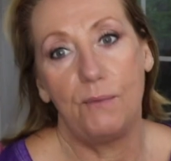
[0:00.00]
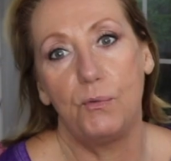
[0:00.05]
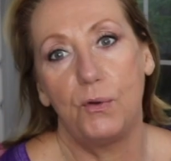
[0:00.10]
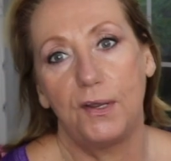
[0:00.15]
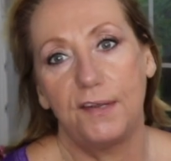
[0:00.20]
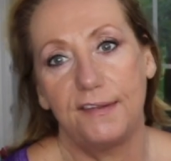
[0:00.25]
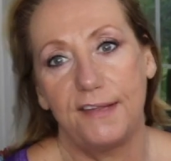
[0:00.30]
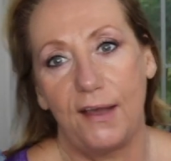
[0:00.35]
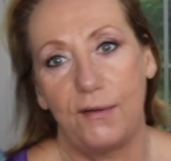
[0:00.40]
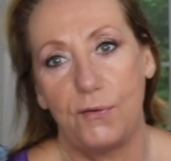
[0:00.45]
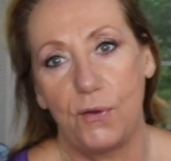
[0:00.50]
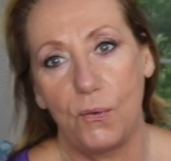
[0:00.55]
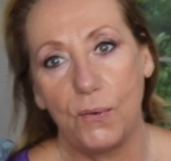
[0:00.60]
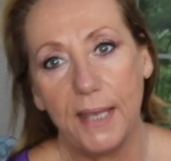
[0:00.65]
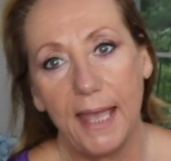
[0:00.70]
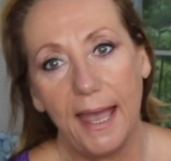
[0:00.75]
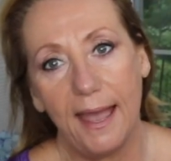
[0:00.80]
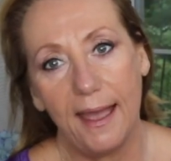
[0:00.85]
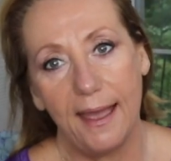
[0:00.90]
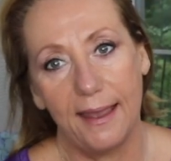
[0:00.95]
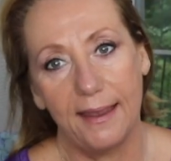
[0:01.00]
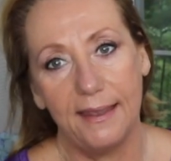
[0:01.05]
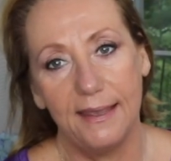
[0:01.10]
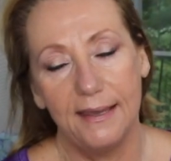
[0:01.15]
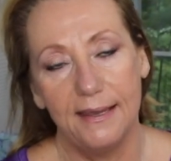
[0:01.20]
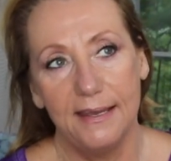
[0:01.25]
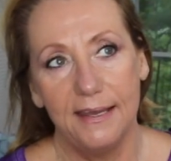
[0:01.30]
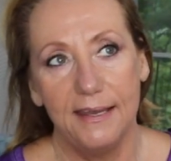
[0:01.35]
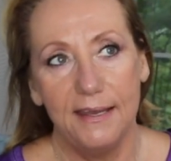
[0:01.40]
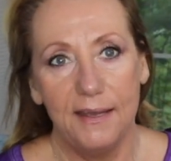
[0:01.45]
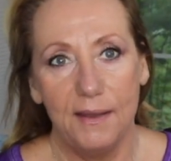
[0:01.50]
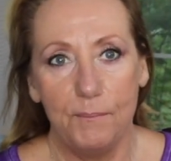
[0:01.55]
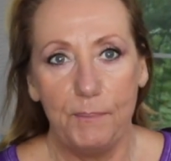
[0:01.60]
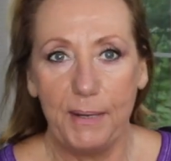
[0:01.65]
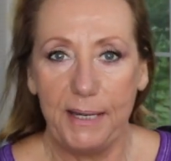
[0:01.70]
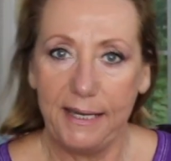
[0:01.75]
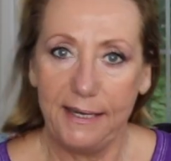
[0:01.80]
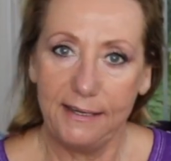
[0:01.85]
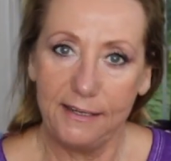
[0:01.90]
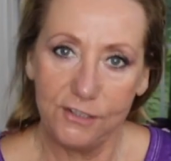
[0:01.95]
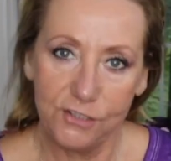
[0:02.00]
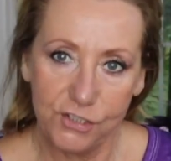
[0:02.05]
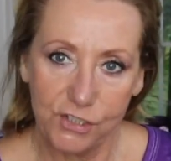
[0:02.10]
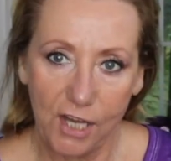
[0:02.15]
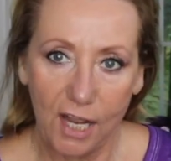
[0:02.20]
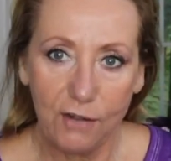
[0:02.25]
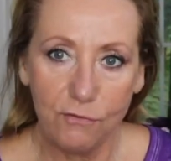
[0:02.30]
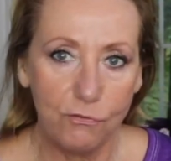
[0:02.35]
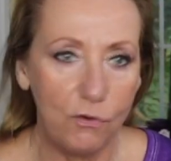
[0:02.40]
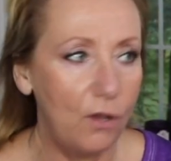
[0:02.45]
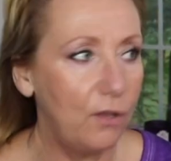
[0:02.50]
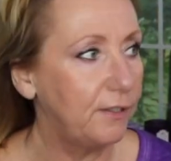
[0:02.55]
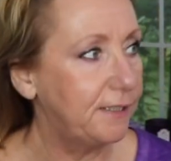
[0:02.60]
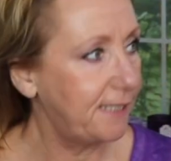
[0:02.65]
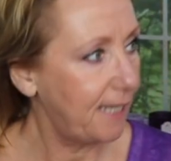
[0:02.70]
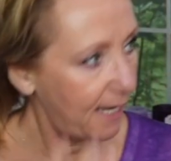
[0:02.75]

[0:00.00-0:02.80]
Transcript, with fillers: that works out okay. But in general,